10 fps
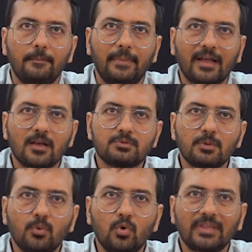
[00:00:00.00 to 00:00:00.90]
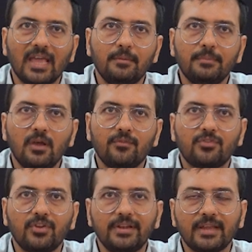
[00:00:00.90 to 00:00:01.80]
Backup support can be of
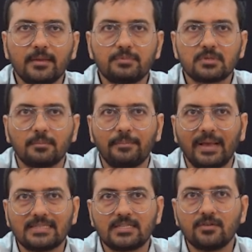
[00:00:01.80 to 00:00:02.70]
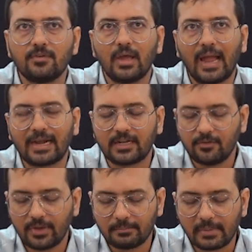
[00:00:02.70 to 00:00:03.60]
3 types: passive,
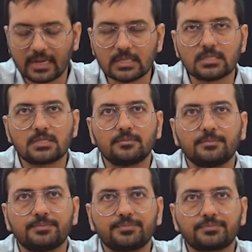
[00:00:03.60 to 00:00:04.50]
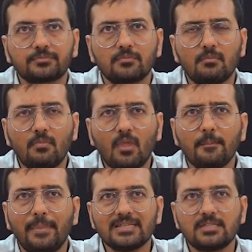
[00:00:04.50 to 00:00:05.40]
active and balanced.
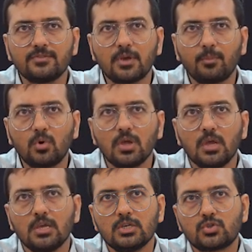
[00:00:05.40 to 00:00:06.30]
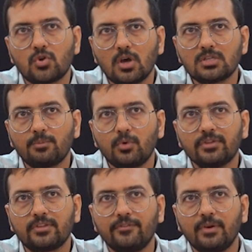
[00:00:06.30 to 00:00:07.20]
Passive support, strong support
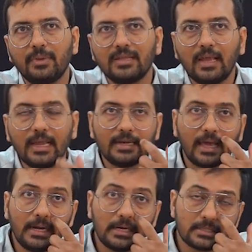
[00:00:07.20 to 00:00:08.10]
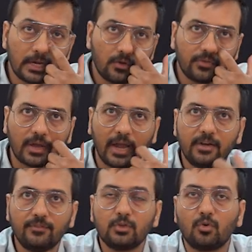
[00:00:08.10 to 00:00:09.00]
is given by the inherent design of the
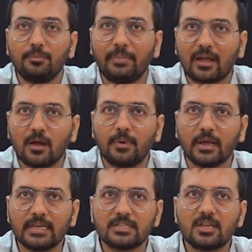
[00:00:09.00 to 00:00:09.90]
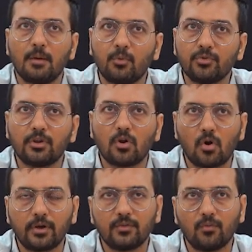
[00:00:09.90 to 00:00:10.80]
guide with good backup against the opposite
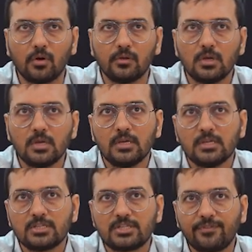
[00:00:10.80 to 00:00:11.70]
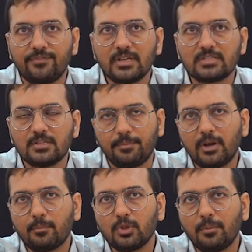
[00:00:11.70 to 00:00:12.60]
aortic wall. Stiffness
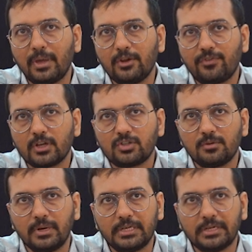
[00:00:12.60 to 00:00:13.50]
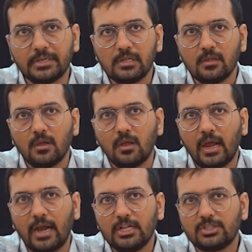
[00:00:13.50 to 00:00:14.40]
depends upon the manufactured material.
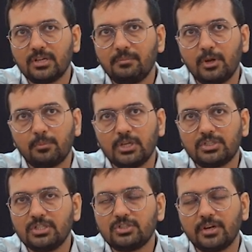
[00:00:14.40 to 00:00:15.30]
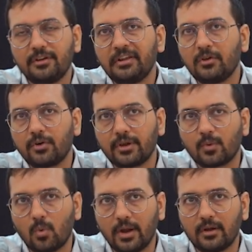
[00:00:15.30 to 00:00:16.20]
Additional manipulation is generally not
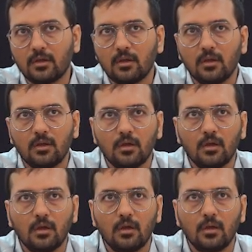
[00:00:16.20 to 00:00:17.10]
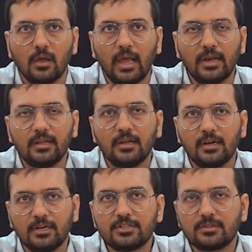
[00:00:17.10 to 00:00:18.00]
required. And
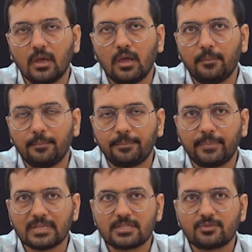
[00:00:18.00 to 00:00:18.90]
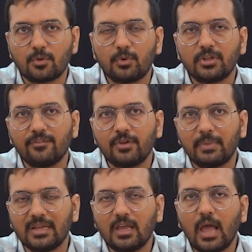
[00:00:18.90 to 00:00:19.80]
it is passive support given
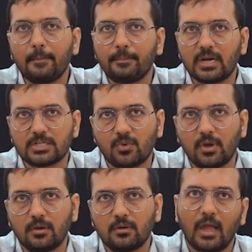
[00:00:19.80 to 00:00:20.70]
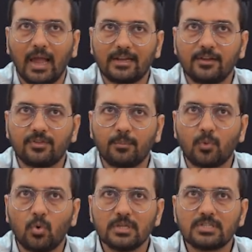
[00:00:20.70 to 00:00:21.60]
by the Emplart's wire. Active
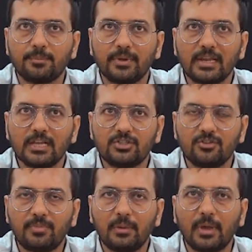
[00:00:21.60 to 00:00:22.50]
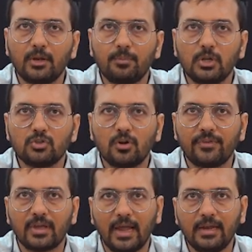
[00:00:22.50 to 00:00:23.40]
support is typically achieved by manipulation of
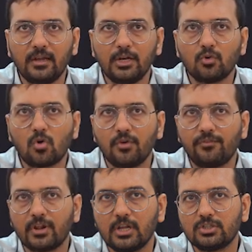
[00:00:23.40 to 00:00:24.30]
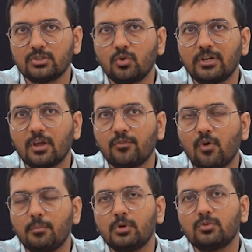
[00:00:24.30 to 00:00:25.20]
a guide into configuration so it
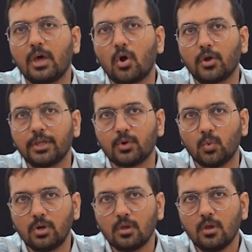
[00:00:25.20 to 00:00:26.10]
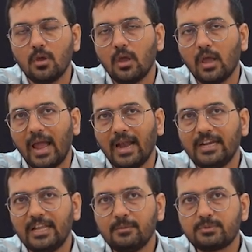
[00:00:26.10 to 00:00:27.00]
conforms to the aortic root,
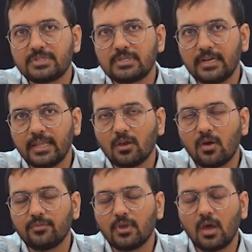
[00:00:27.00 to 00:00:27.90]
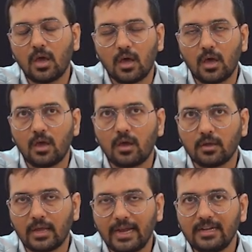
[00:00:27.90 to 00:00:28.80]
and deep sitting of the
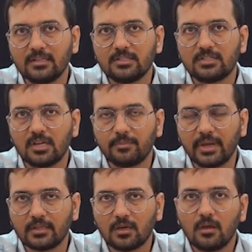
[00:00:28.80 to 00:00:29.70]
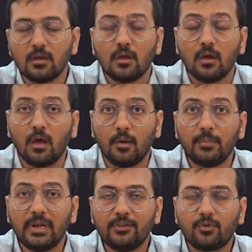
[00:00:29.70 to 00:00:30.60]
guide is done by the
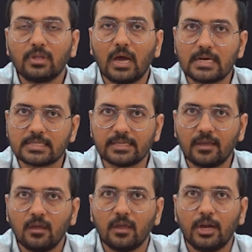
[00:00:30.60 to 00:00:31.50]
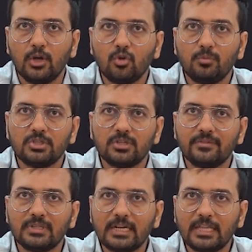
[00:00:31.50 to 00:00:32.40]
mainly for the RCA, intubation
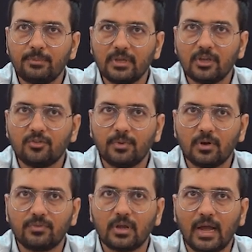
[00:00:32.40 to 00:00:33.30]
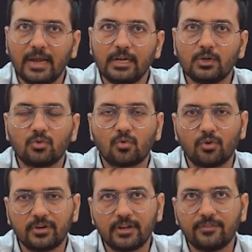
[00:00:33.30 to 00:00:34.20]
with the deep engagement of the guide into the
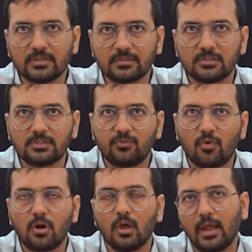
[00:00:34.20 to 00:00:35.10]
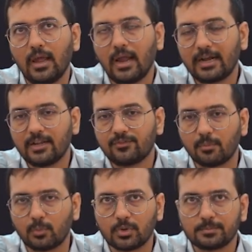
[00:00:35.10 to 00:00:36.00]
coronary vessels for active
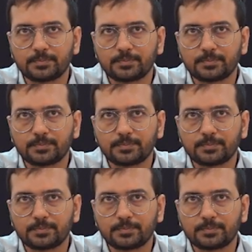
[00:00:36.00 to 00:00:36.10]
support.